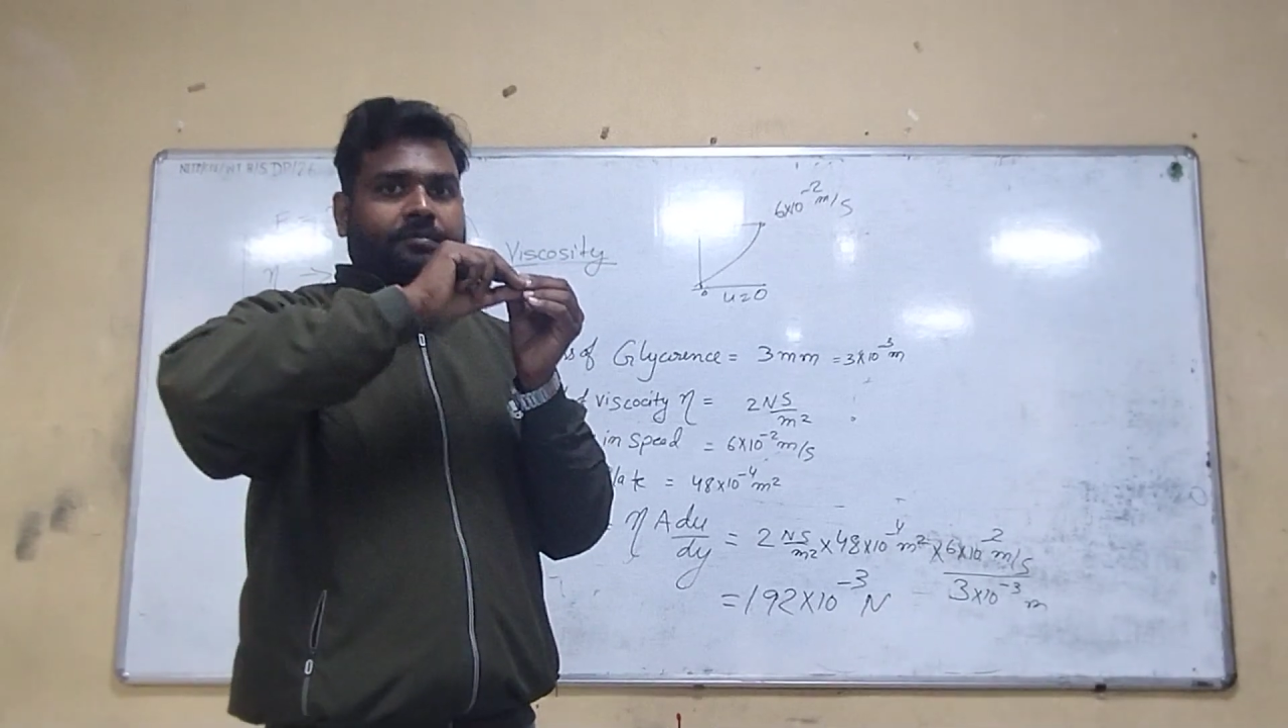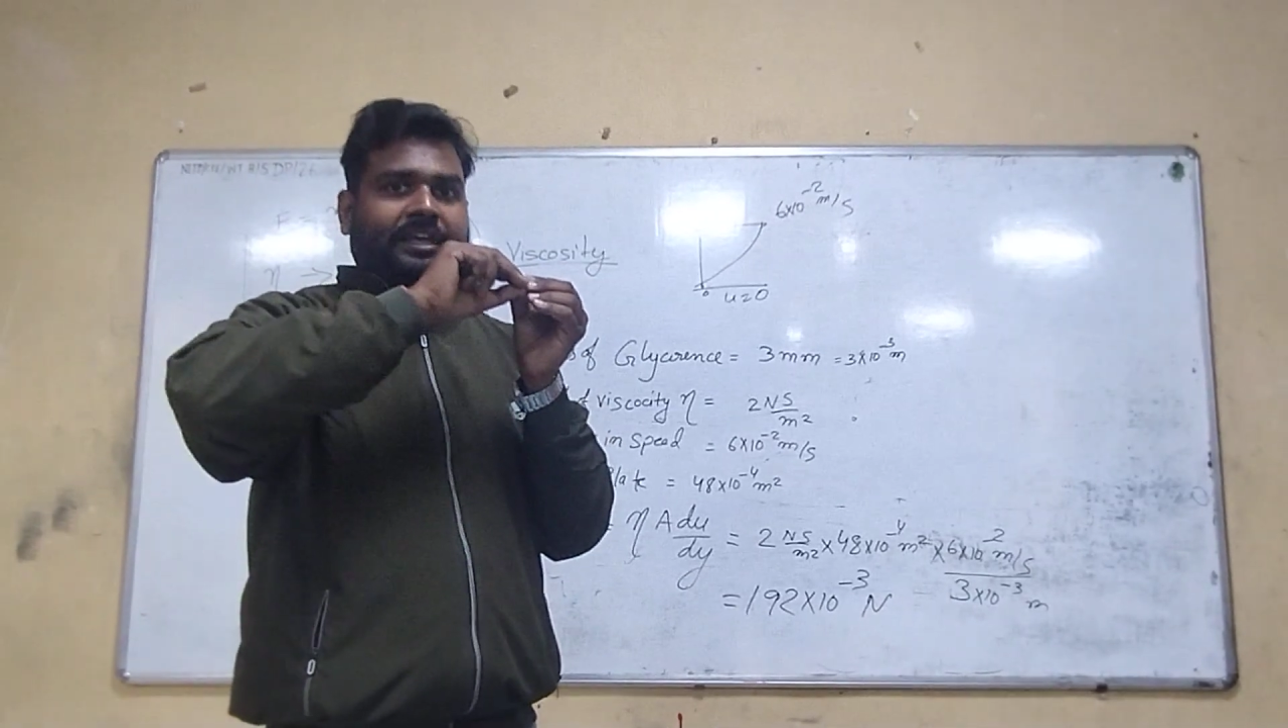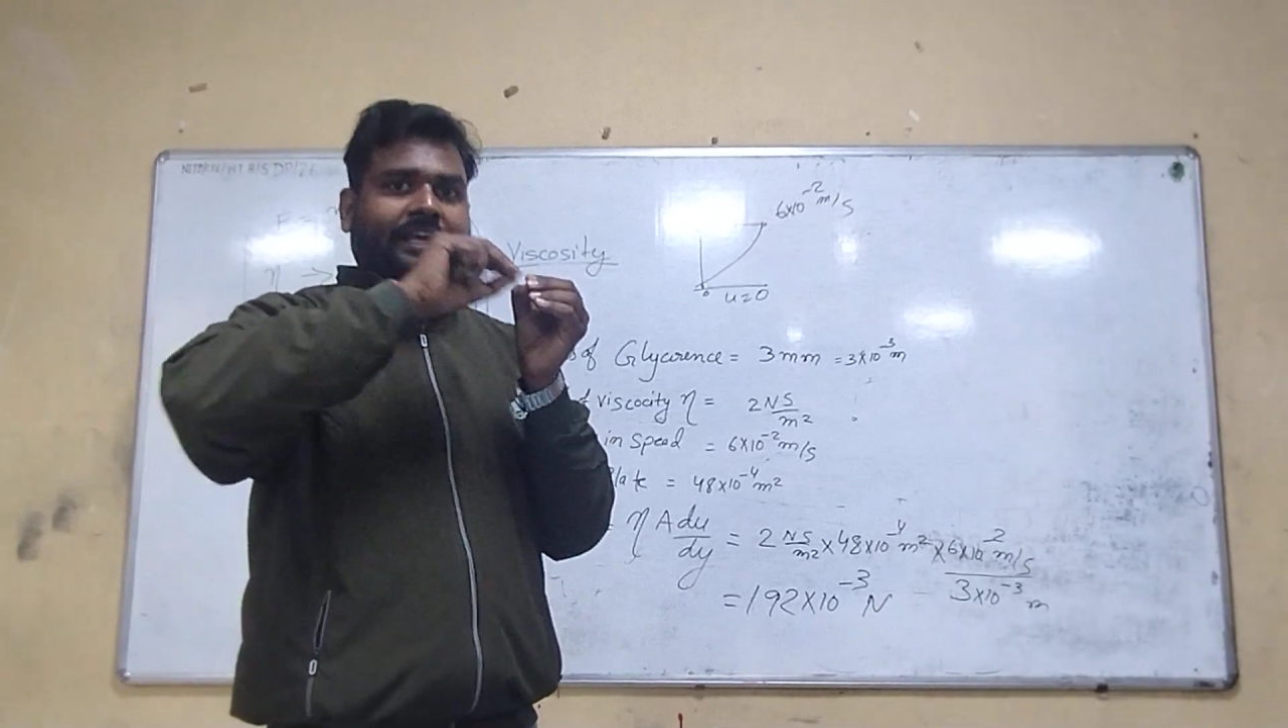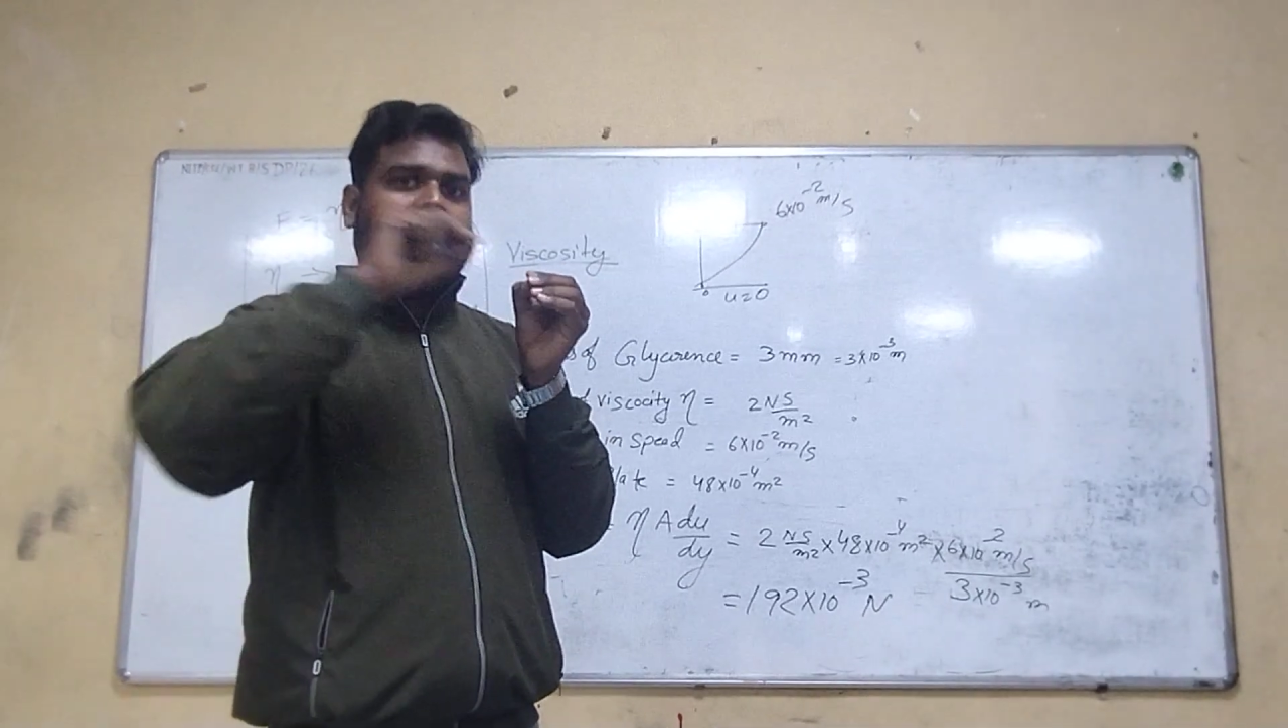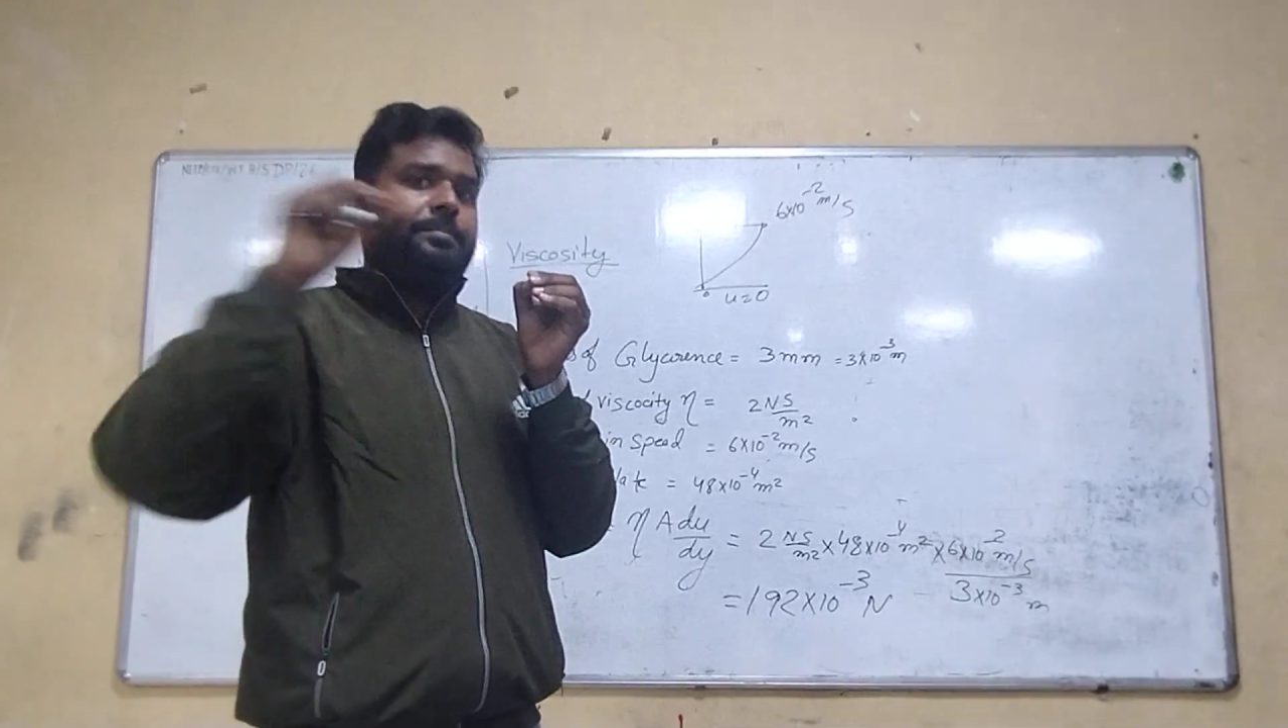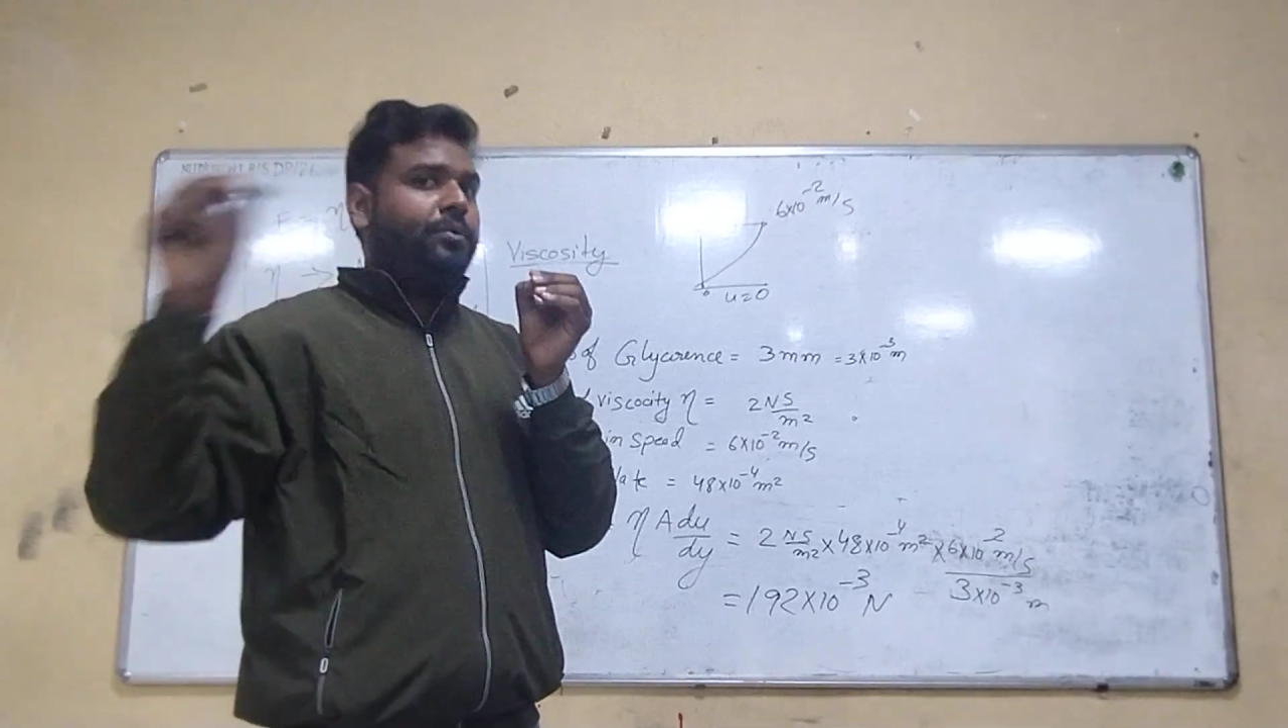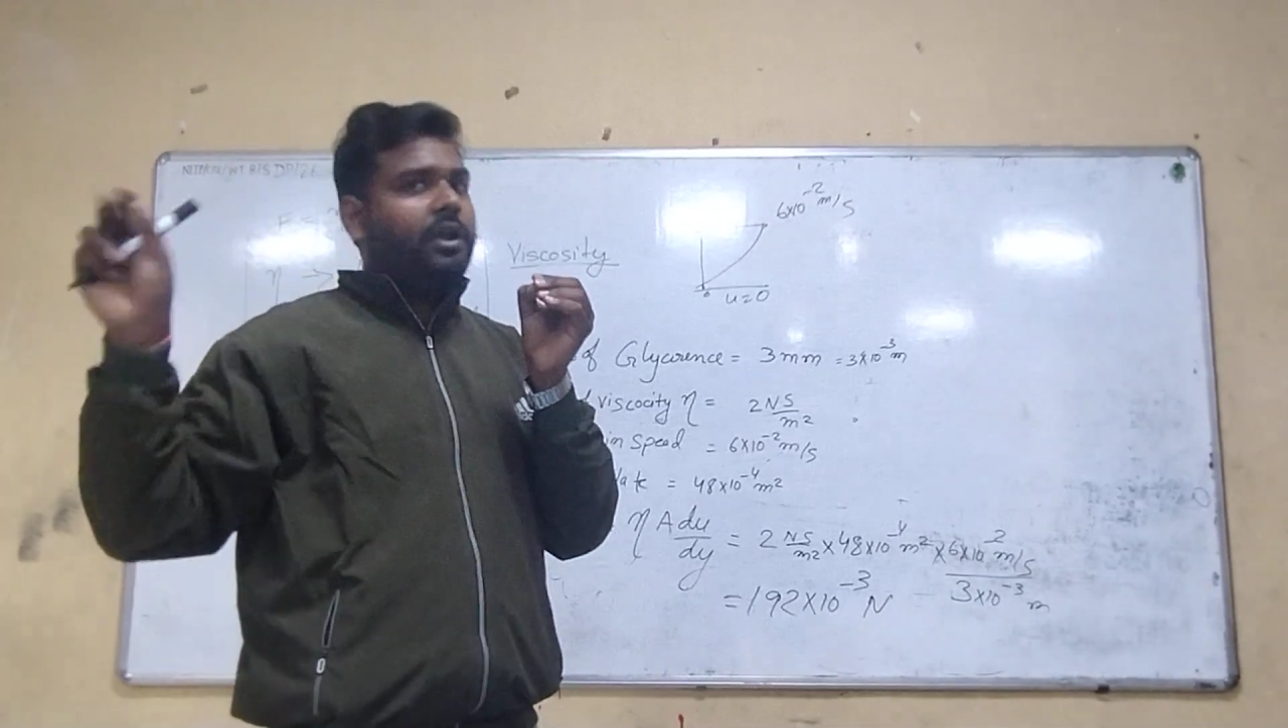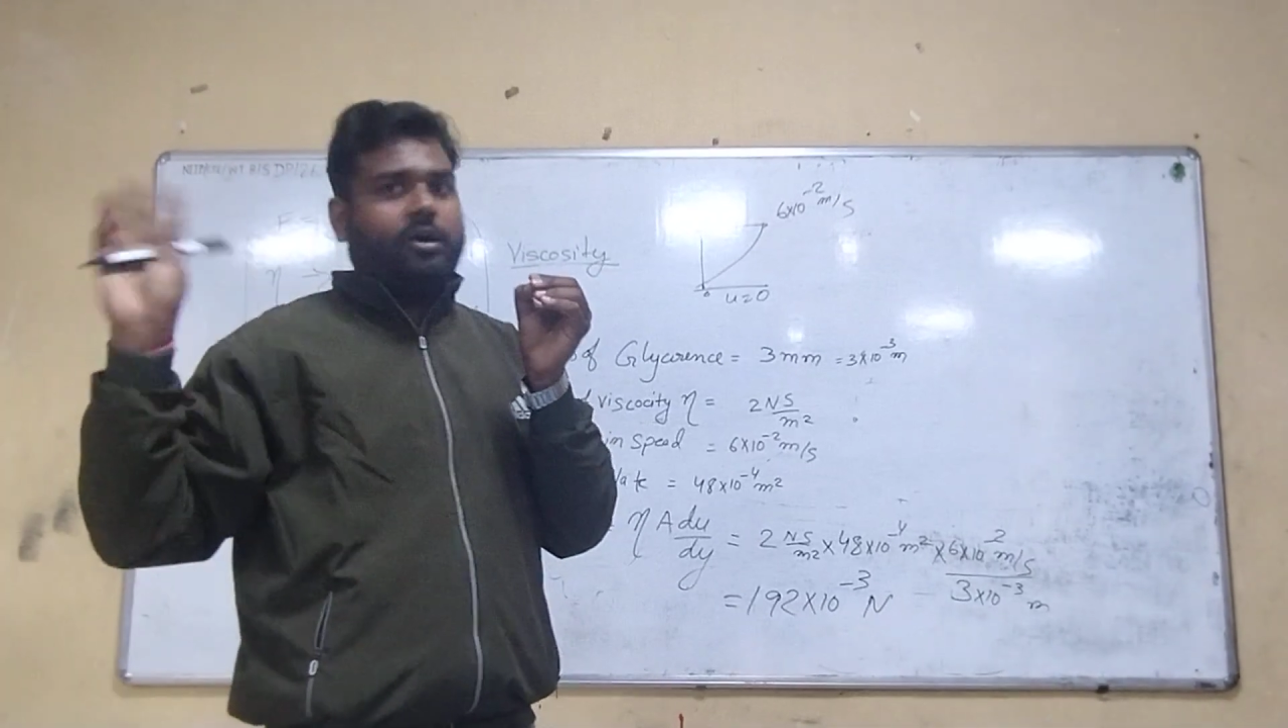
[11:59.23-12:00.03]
we can pull